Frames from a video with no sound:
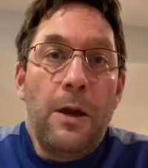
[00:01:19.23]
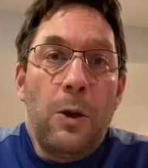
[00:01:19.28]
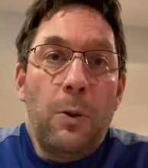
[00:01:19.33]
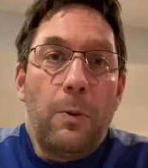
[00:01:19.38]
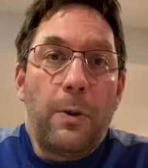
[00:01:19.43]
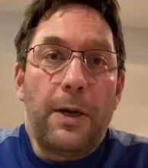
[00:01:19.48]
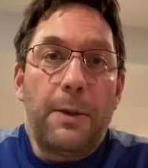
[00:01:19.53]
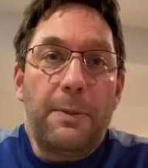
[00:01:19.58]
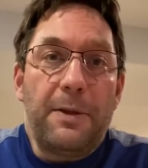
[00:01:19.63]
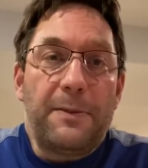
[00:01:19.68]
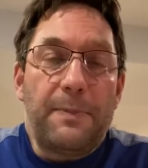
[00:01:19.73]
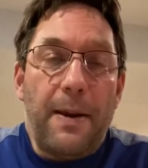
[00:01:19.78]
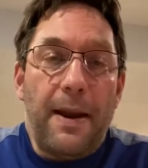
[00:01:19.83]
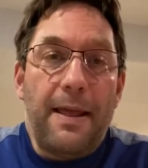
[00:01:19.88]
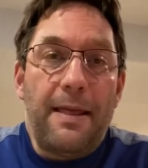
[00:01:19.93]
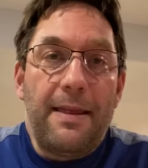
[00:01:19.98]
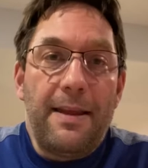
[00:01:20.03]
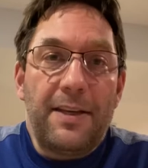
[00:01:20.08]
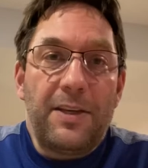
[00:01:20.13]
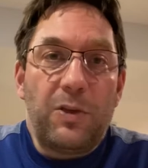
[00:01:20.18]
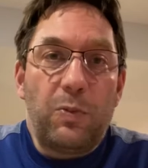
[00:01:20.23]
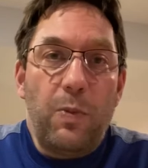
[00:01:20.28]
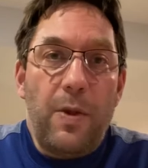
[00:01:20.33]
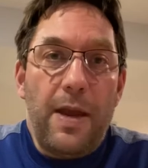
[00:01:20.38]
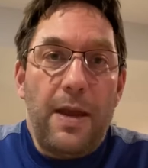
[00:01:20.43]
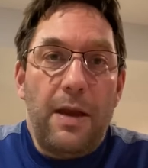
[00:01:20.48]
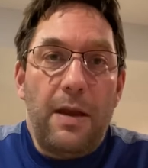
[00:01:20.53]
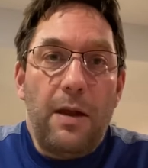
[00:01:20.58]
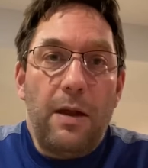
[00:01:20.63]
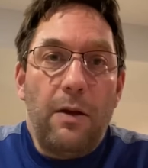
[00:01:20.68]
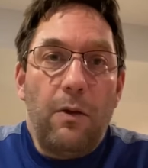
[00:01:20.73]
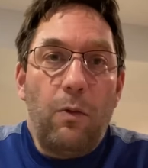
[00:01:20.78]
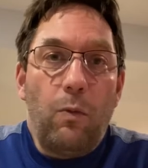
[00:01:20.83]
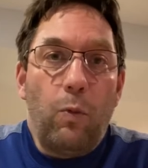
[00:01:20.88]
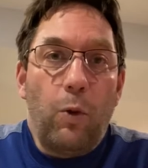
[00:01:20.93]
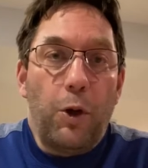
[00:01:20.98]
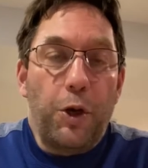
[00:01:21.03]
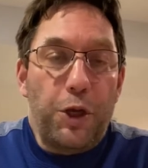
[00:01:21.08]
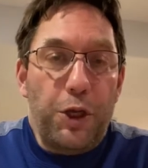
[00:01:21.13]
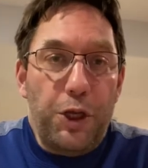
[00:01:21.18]
We're going to be spending this week
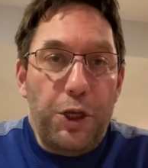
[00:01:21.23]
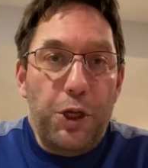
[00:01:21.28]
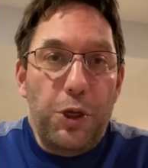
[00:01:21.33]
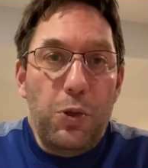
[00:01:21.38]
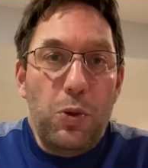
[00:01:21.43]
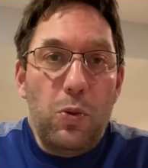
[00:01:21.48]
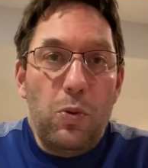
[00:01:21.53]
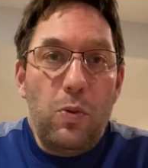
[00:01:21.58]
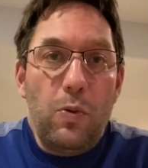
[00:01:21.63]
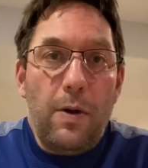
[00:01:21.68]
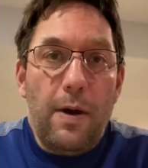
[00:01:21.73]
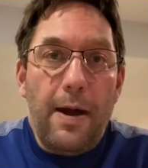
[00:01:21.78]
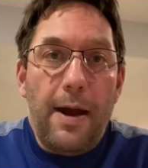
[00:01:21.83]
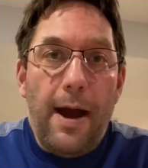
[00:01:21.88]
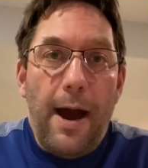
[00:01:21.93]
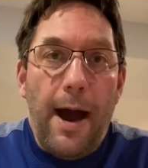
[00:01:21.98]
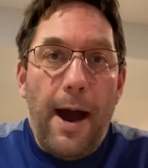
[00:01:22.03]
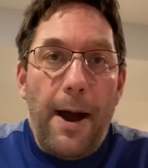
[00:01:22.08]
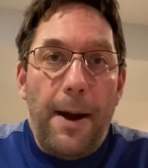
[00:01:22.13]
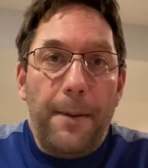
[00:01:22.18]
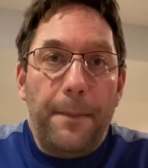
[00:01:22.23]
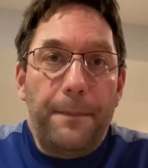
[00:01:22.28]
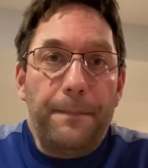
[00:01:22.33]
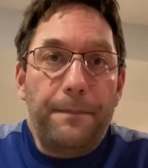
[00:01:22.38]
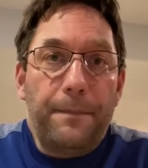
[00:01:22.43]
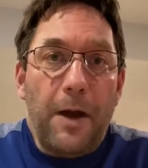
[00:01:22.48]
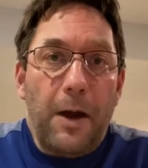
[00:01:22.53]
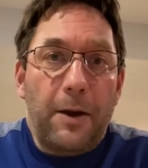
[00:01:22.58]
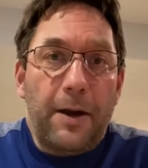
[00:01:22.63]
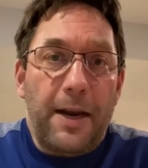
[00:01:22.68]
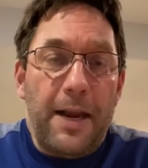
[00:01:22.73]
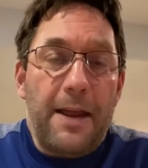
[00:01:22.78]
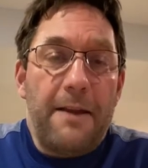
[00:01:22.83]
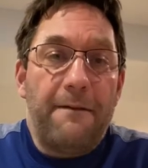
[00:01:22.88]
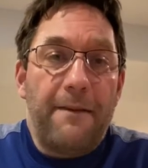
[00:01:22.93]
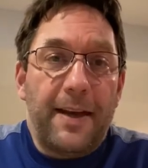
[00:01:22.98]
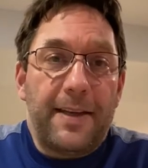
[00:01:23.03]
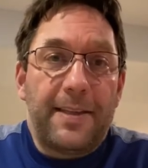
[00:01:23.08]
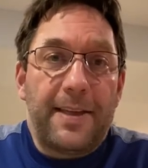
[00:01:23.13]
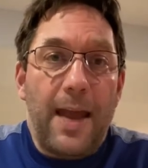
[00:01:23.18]
where you um, are going to
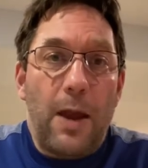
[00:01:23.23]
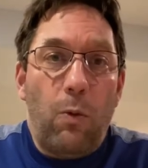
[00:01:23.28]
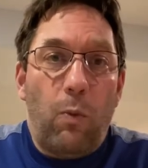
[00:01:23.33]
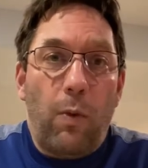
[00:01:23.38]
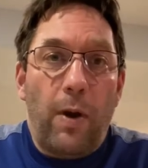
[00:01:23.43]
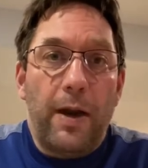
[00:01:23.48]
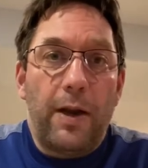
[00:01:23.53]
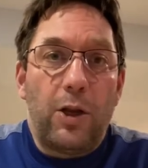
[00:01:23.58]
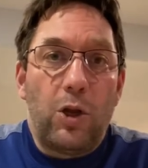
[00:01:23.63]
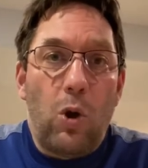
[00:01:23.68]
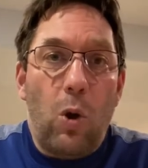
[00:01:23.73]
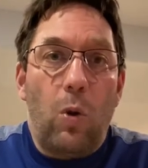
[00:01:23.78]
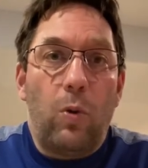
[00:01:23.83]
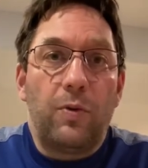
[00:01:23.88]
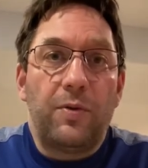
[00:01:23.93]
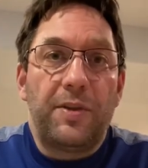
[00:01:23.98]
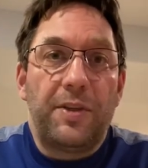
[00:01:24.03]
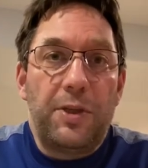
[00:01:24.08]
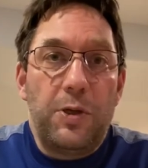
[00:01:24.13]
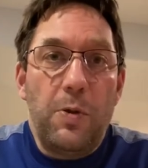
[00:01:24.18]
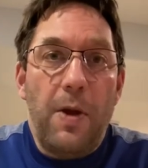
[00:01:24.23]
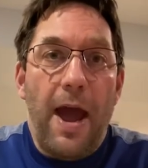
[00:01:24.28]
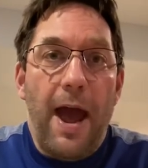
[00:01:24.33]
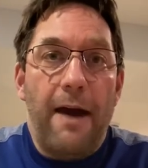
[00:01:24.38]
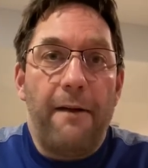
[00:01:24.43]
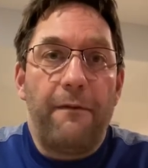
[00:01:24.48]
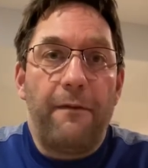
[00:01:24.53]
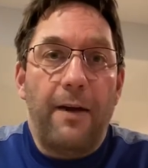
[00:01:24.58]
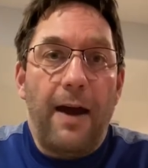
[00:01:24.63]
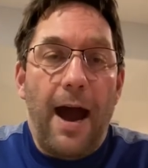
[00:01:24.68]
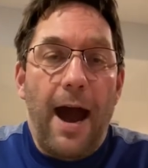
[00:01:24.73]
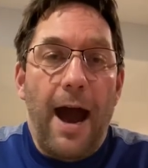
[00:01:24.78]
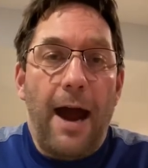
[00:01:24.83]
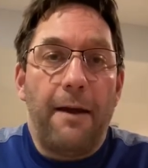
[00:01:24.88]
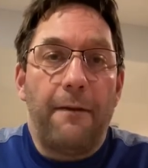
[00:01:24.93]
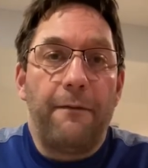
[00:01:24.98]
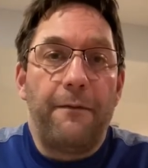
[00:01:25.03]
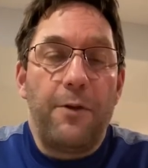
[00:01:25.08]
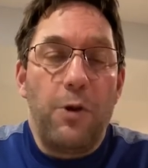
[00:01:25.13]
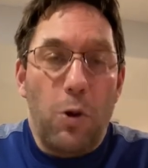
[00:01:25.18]
investigate what goals you have out
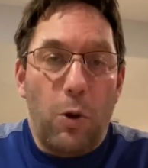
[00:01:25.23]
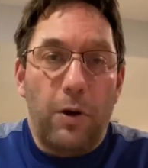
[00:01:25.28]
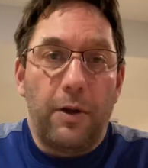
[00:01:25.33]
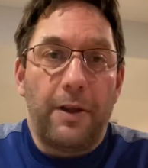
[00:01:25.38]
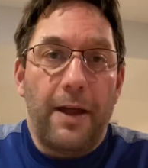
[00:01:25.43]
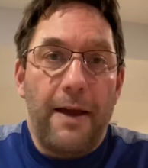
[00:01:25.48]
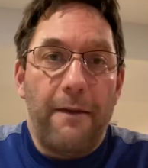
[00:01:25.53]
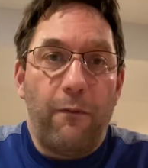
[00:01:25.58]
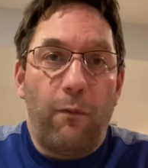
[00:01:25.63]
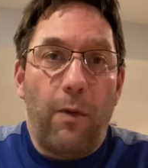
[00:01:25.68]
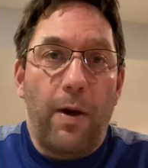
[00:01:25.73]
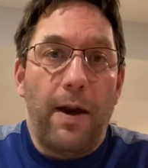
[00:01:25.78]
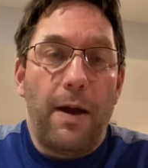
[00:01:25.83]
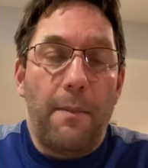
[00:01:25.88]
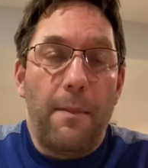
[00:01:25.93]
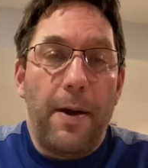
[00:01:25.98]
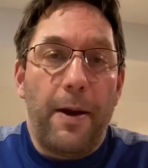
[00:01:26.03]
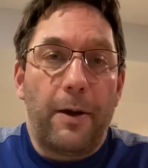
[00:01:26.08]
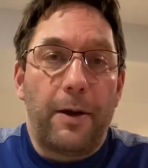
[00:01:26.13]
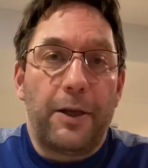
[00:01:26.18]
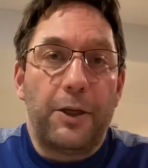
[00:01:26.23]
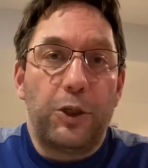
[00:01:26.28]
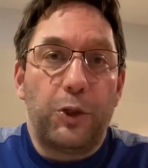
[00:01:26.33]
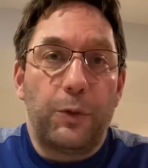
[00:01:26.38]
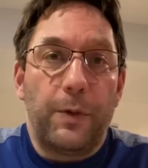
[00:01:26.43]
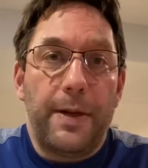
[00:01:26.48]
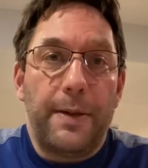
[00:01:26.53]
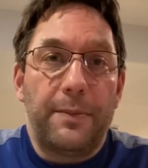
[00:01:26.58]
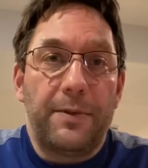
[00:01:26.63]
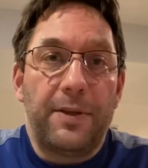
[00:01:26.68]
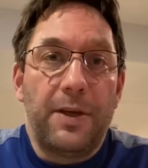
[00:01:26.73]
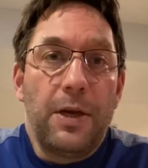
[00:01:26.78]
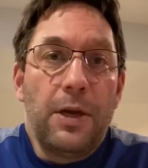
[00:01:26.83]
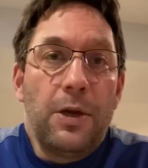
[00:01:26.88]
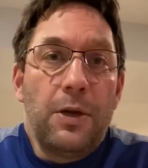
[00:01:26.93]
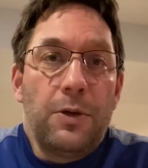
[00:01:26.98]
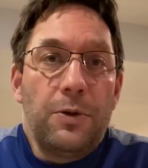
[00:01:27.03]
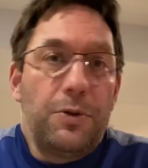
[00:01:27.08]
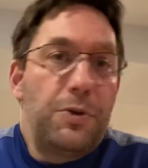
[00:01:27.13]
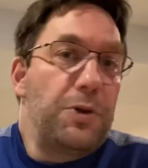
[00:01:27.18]
of your life. What American dreams
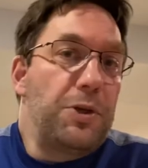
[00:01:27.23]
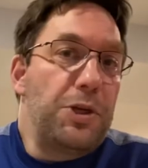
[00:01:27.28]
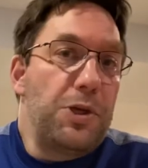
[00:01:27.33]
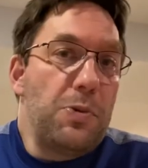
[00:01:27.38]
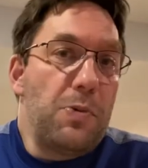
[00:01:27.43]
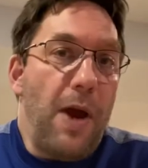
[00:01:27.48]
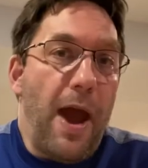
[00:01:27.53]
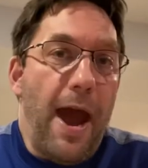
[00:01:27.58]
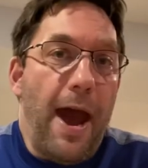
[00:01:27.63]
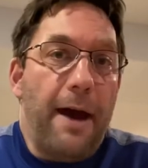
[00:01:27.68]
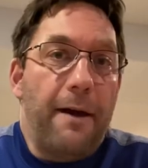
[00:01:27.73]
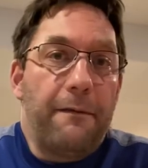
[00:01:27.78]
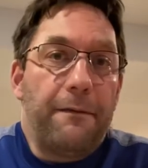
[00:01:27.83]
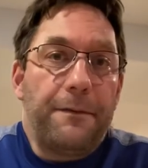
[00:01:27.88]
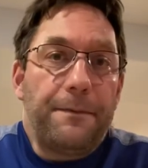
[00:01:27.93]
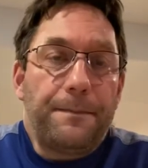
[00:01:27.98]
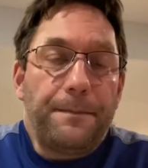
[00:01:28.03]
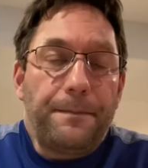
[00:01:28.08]
do you have?